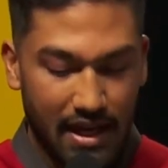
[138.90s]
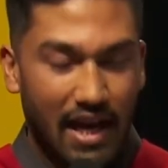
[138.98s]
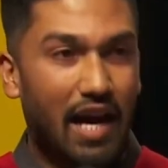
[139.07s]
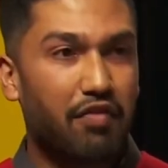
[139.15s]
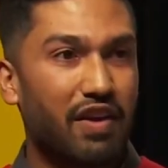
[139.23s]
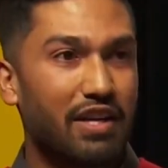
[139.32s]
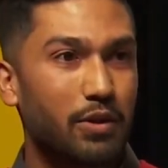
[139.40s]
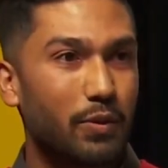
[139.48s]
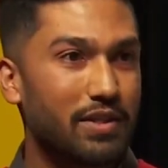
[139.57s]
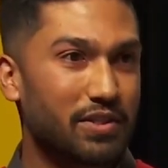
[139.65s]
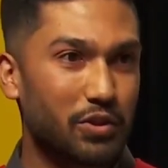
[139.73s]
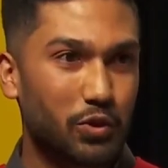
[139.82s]
I found a
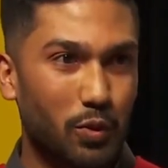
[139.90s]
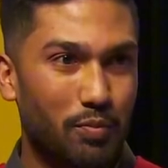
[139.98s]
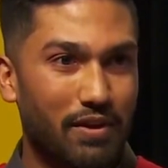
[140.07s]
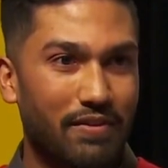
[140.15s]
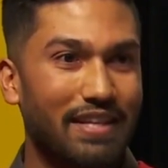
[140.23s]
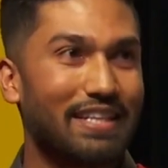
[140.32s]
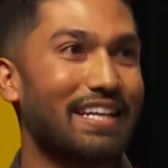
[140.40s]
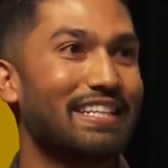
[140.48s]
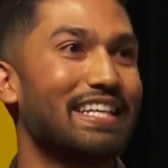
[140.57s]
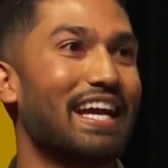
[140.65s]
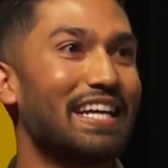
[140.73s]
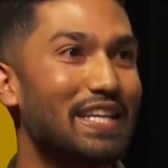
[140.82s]
research group there that
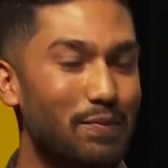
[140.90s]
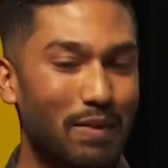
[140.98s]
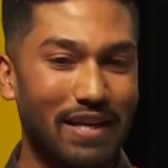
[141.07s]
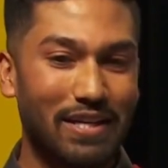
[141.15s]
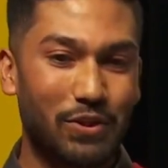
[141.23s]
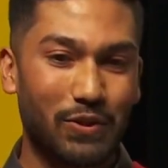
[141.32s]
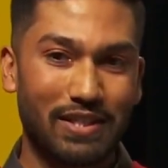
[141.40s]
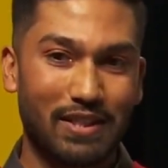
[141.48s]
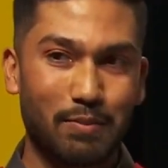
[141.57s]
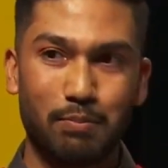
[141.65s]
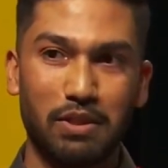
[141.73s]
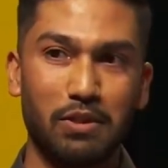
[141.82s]
ignited my
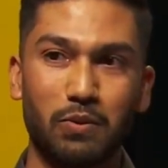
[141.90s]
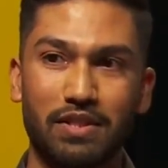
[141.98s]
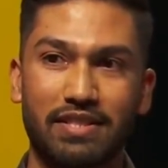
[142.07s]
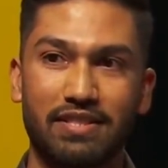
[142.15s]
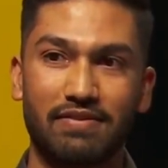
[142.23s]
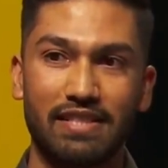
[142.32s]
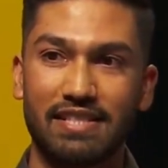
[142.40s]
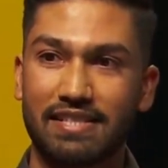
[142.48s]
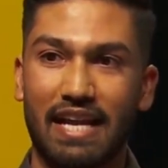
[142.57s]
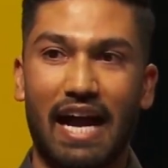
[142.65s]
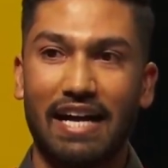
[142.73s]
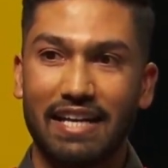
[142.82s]
interest, but was convinced
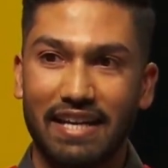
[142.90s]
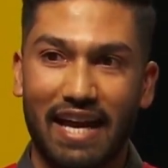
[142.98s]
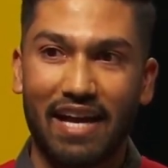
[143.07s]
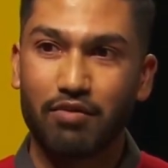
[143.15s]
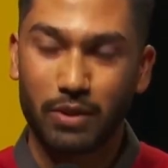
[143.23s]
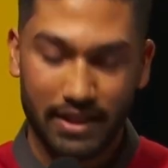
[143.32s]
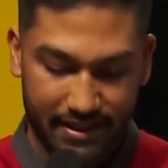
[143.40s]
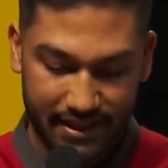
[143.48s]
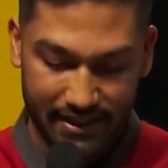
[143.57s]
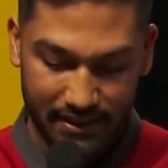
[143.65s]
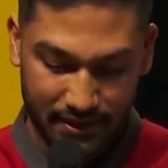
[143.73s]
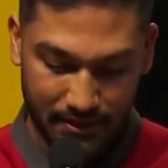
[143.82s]
I didn't have what it
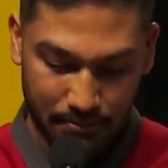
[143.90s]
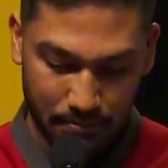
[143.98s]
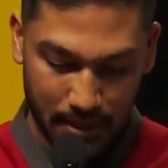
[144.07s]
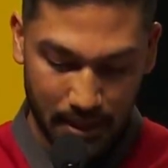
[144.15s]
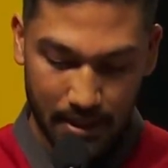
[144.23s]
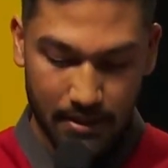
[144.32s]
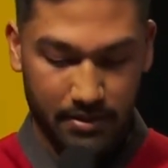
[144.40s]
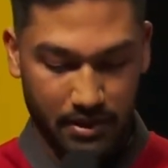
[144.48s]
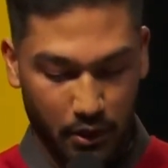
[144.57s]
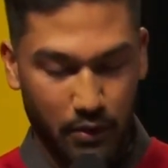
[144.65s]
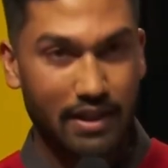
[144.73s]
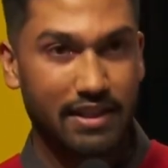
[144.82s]
takes.
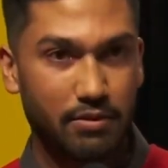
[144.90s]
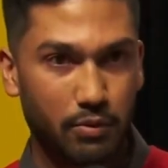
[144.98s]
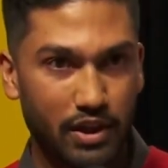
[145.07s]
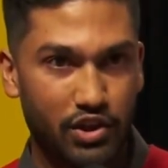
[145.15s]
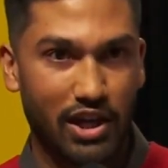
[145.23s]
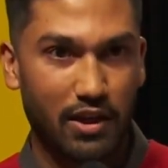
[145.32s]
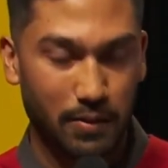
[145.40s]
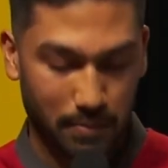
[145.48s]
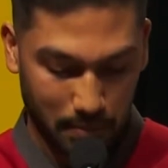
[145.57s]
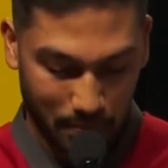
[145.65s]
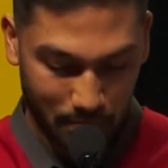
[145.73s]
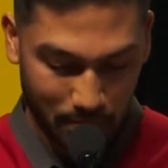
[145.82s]
So I didn't reach out.
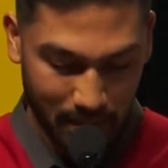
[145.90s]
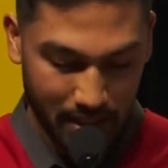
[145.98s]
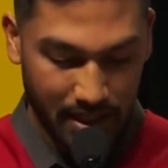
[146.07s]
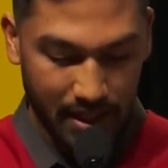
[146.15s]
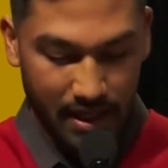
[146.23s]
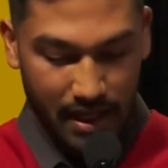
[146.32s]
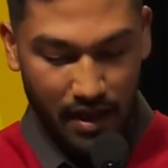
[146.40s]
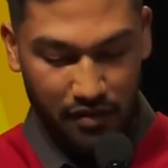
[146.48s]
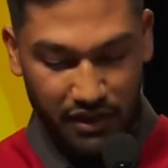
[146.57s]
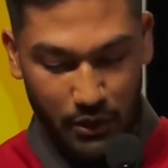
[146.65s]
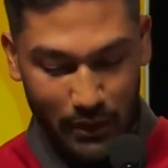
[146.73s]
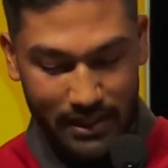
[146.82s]
A
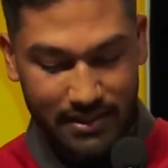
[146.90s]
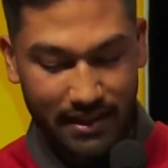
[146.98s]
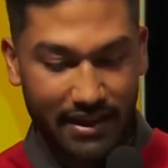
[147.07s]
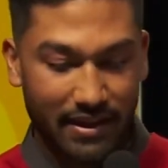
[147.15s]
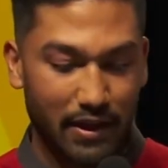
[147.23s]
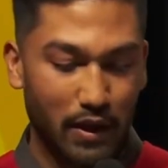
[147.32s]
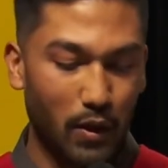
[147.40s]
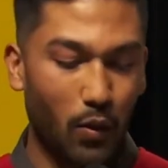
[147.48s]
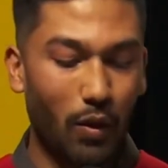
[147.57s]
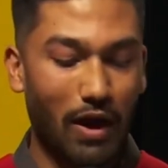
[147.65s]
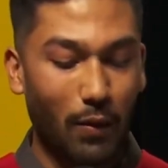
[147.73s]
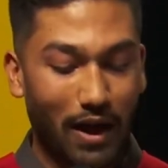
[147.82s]
few weeks later,
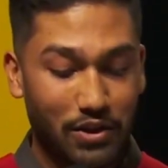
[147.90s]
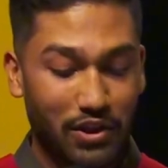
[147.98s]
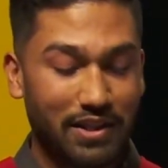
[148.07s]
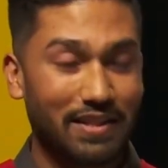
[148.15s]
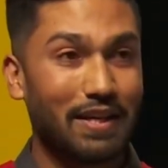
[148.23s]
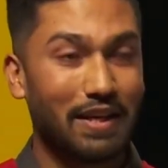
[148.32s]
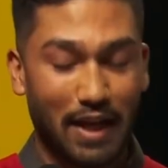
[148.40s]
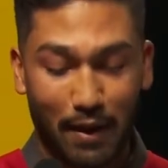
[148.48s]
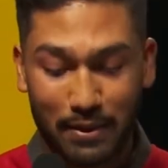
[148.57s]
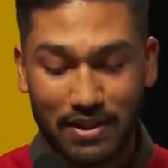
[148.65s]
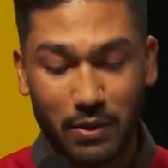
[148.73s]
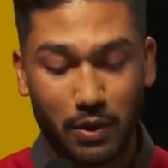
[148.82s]
while watching an
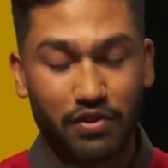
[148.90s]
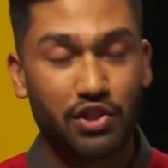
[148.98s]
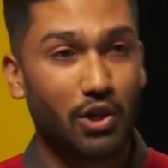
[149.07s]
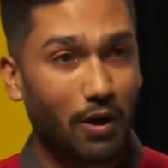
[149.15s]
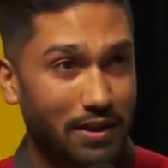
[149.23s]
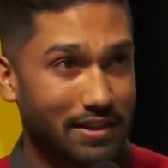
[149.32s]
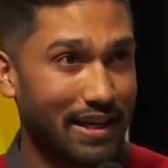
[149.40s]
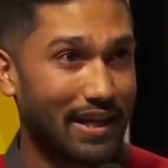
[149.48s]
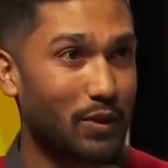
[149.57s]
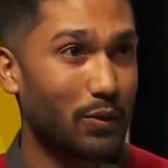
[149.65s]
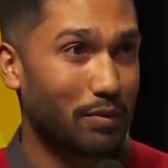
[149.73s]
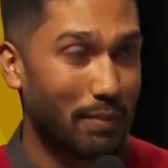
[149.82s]
episode of Shark
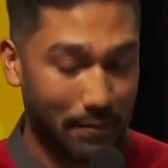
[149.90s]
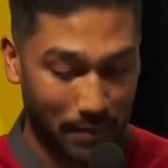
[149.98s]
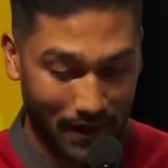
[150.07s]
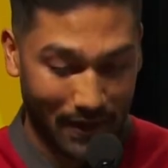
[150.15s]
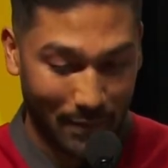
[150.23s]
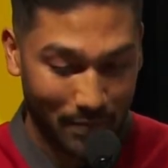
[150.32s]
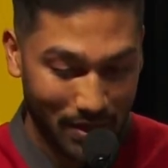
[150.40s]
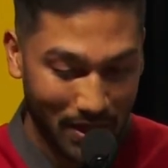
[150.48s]
Tank with my mom,